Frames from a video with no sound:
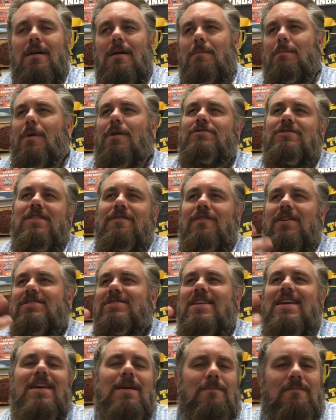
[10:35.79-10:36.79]
Most of us
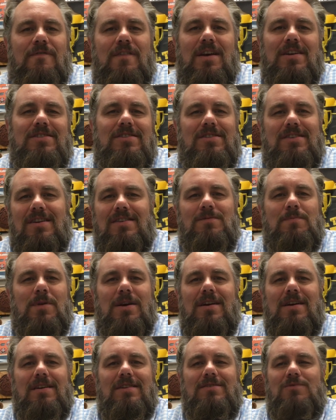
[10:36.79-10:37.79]
keep fish just
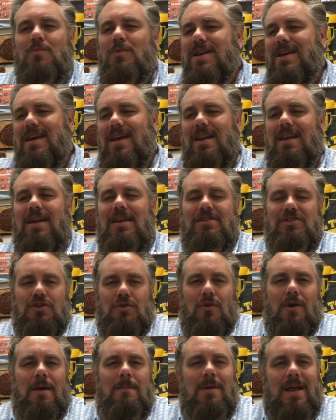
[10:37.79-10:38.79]
because we get
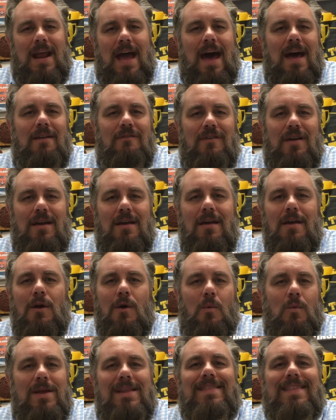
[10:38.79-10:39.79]
enjoyment out of it.
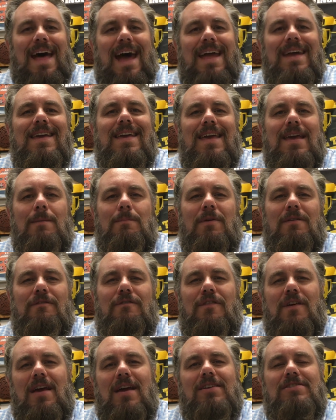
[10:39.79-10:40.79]
We like keeping
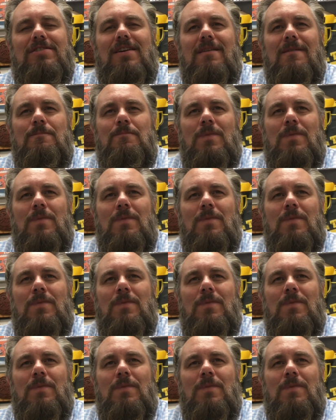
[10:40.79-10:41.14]
fish.